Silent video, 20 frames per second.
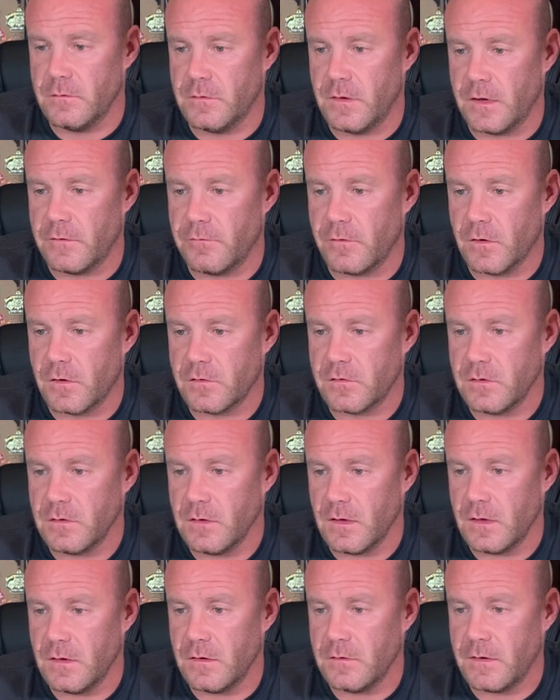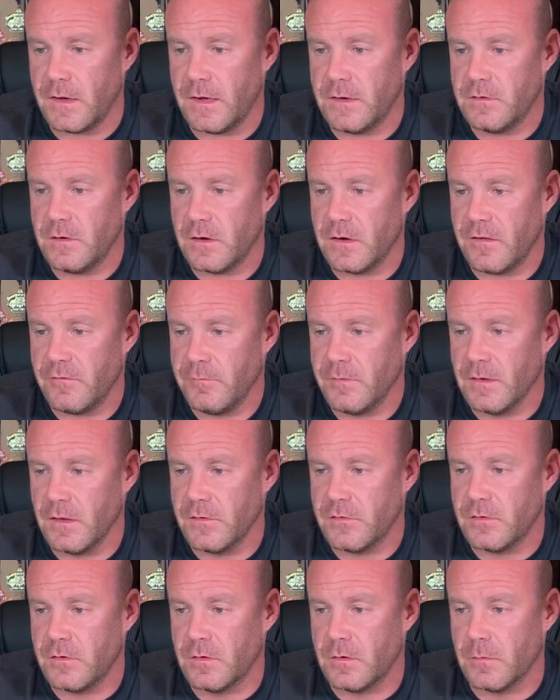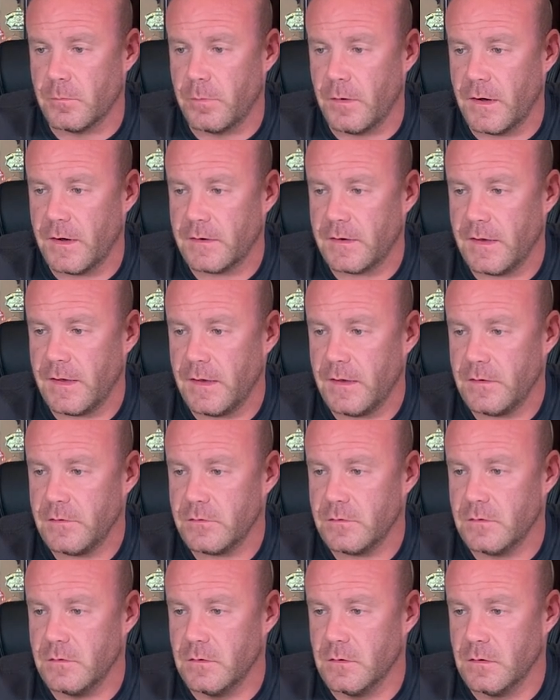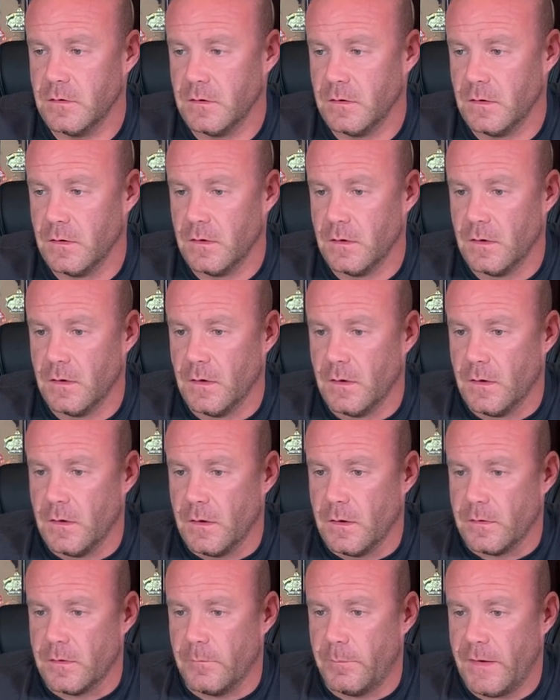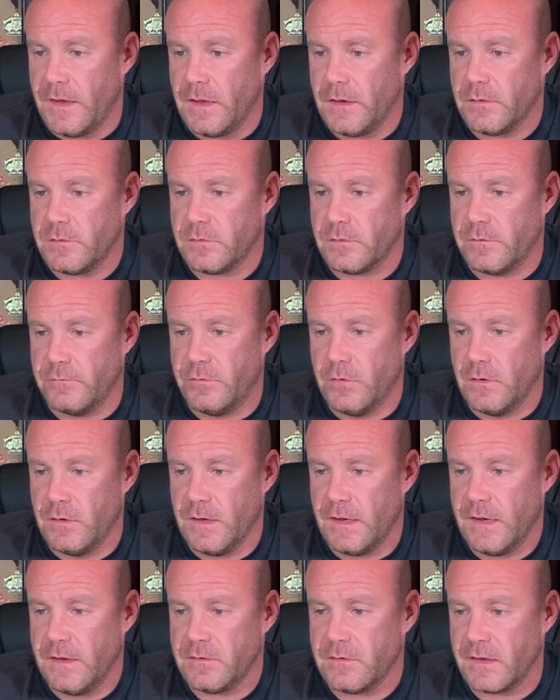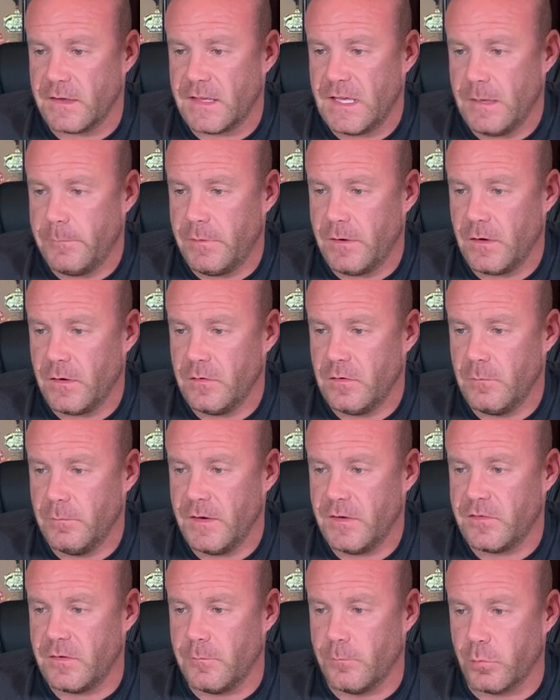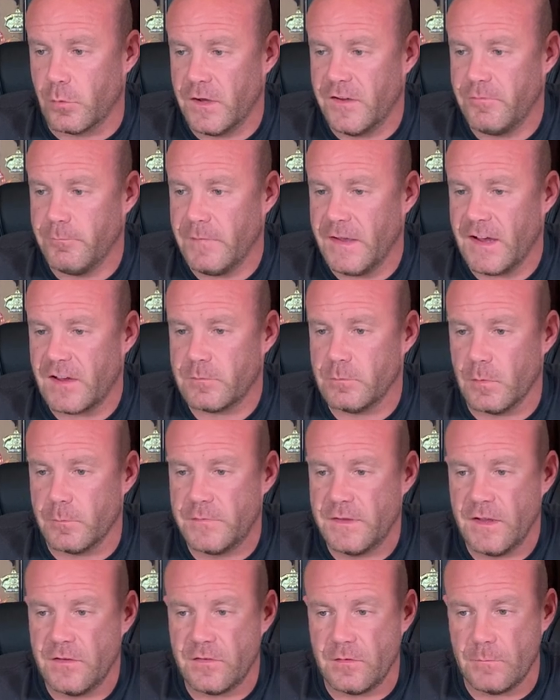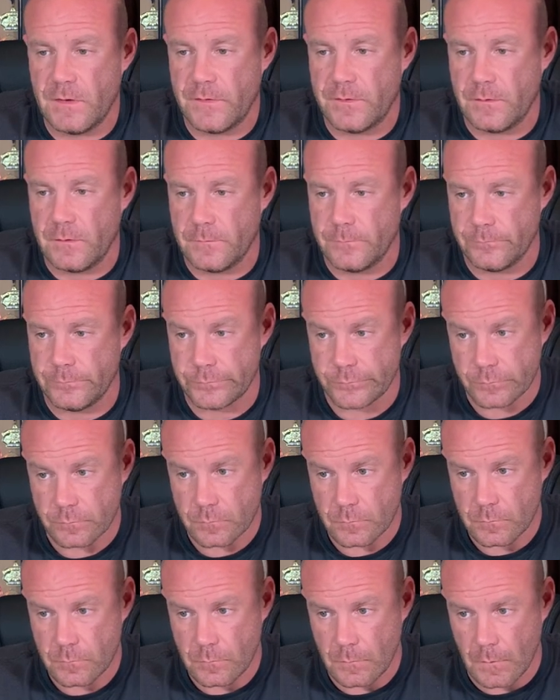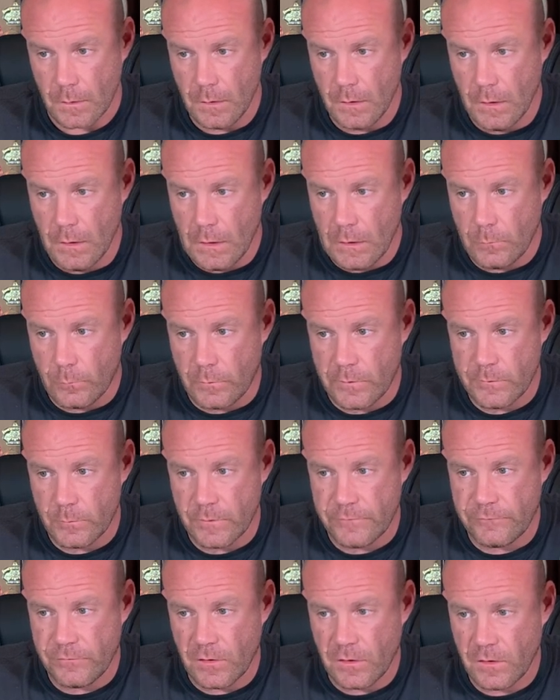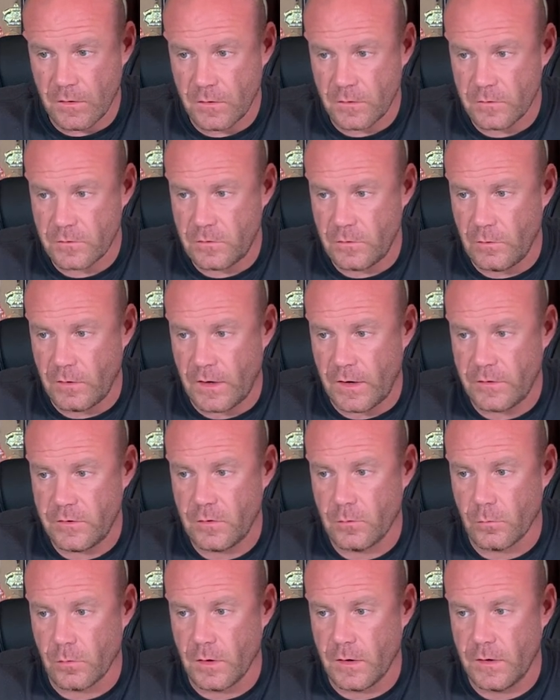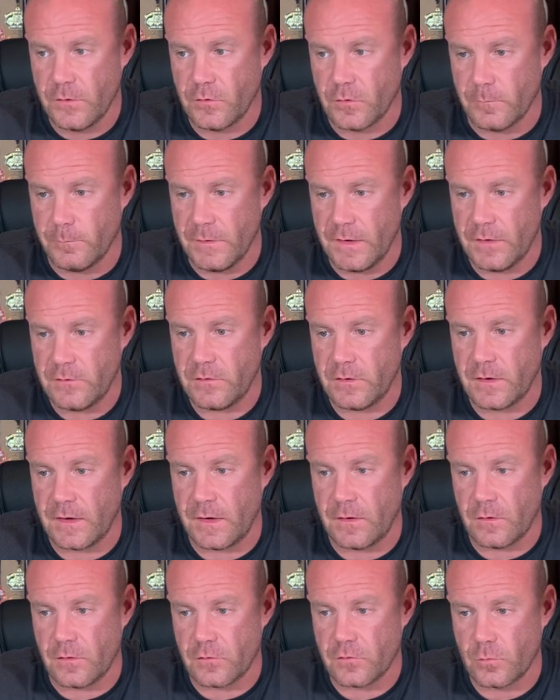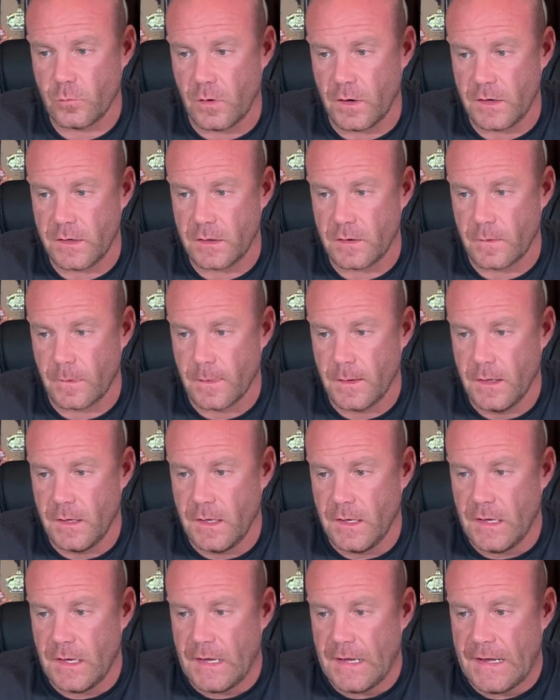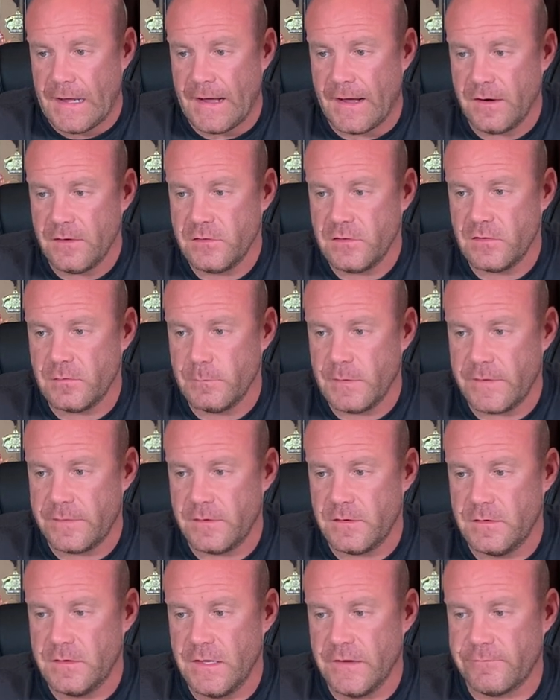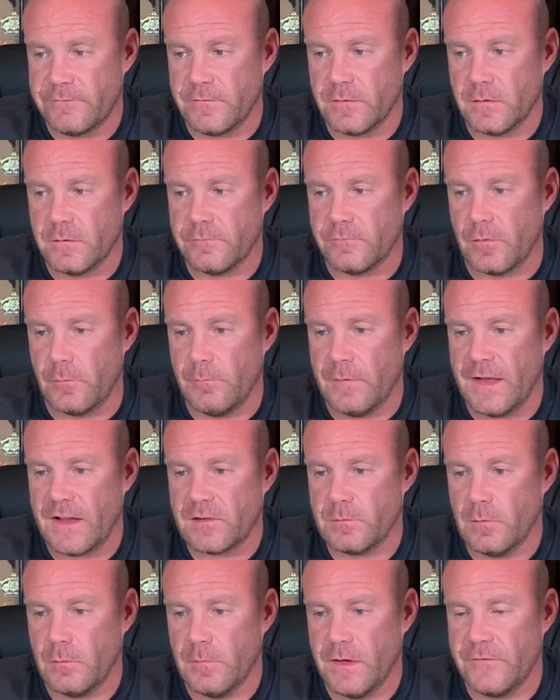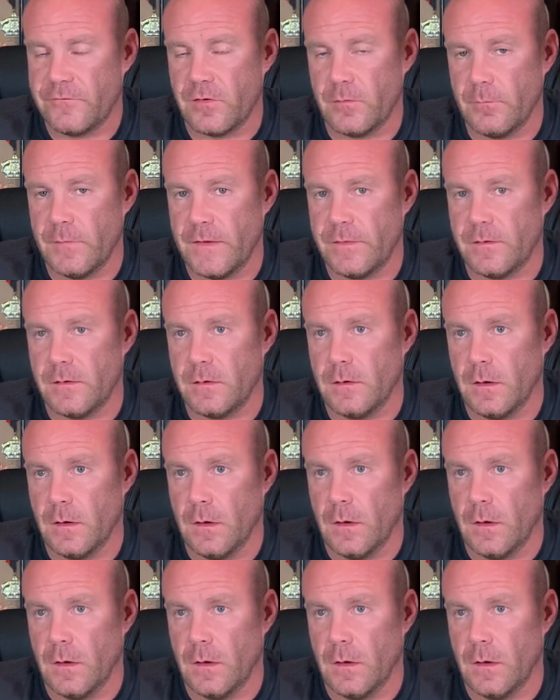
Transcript: Jake Ferguson. Hey, Jared, I've been listening to your podcast the past few days, and I keep hearing you mention brief maximum tension method when referring to how you run your benching and your squatting. How does this method differ from maximum effort method?